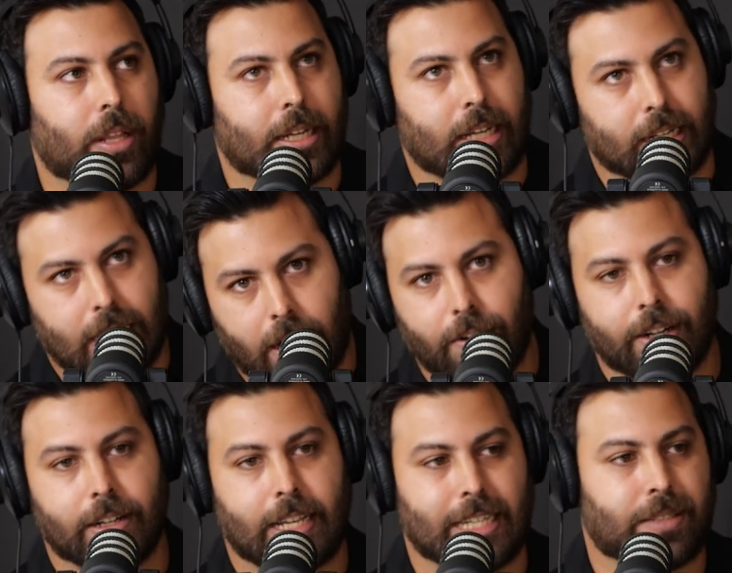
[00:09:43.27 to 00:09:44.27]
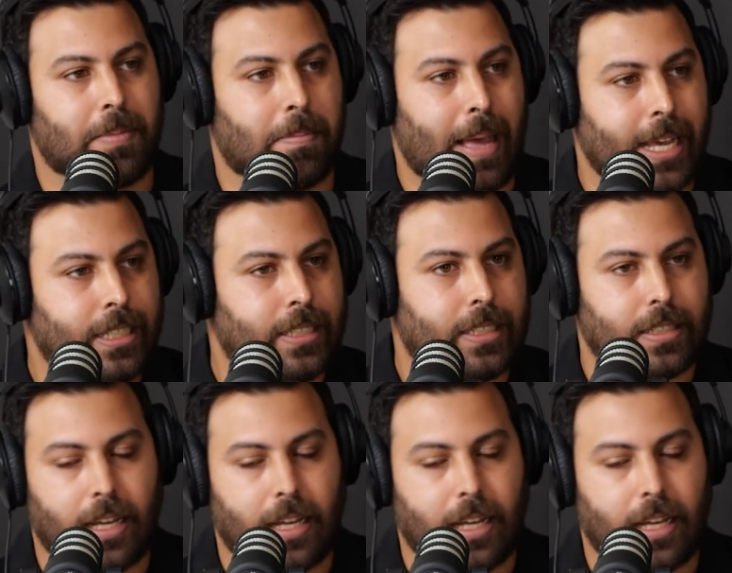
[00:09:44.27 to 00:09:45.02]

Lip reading: Like our current customer base,